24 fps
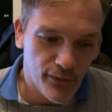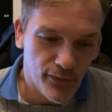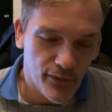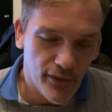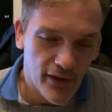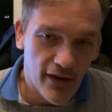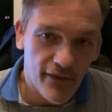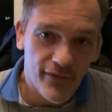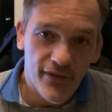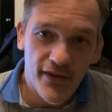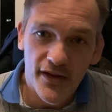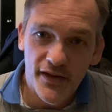
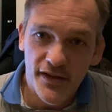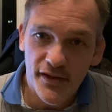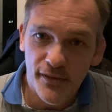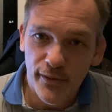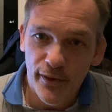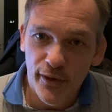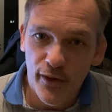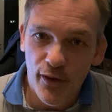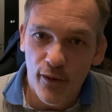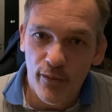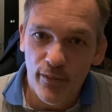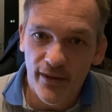if there's a
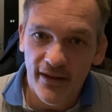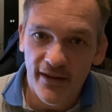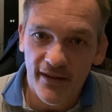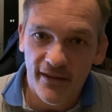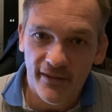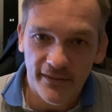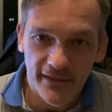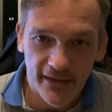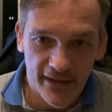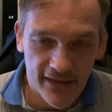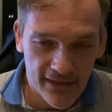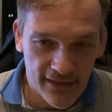monopoly,
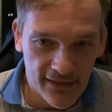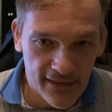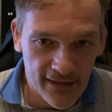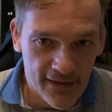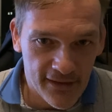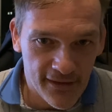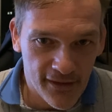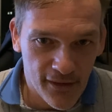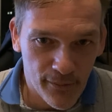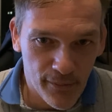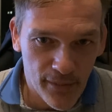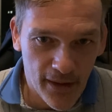it'll
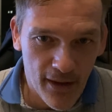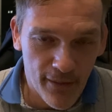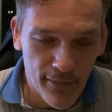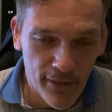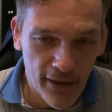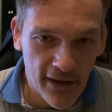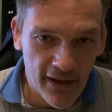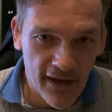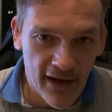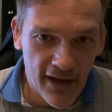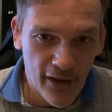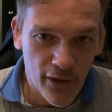end up
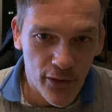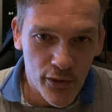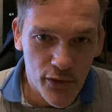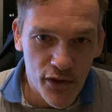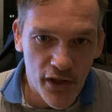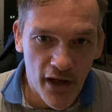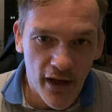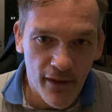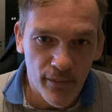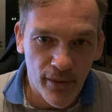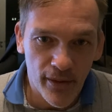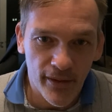becoming an echo
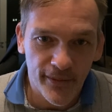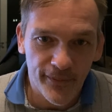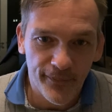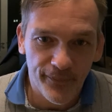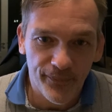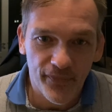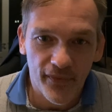chamber,